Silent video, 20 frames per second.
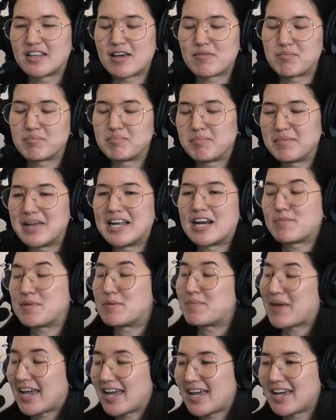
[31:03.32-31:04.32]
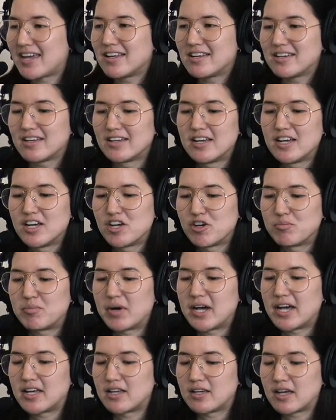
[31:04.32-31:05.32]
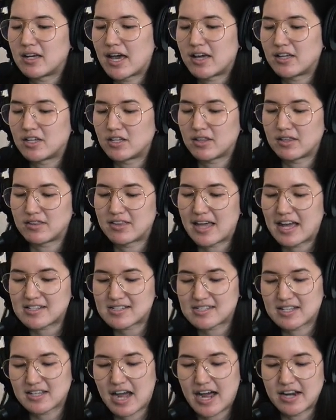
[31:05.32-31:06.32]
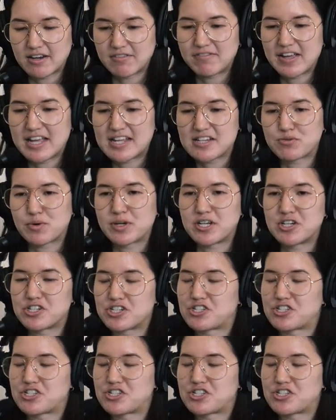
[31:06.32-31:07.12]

that may not be paid, but that's the kind of phase where you're